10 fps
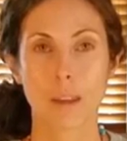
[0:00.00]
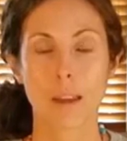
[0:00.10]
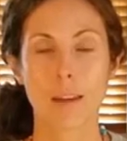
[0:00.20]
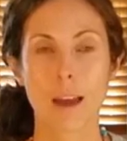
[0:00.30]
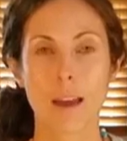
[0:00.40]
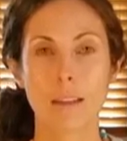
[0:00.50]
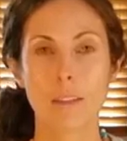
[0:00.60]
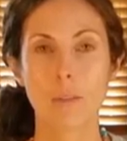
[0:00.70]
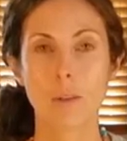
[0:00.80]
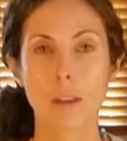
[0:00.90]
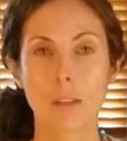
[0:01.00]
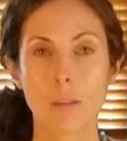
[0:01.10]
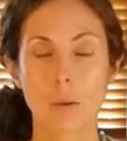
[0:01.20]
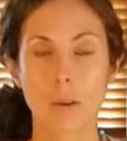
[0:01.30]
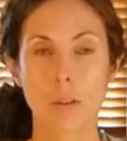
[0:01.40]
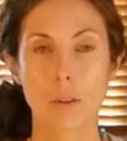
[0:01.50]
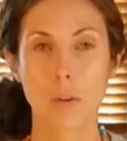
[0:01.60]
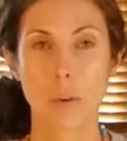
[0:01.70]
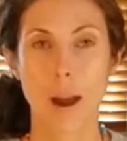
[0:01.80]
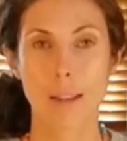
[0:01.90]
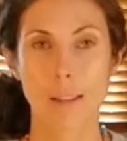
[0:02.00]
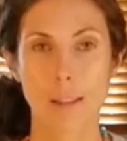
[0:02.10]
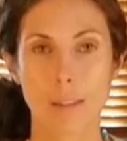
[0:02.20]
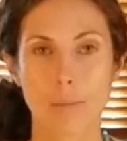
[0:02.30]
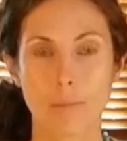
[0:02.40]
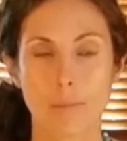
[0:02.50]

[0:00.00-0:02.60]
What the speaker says: And as you gaze toward the horizon,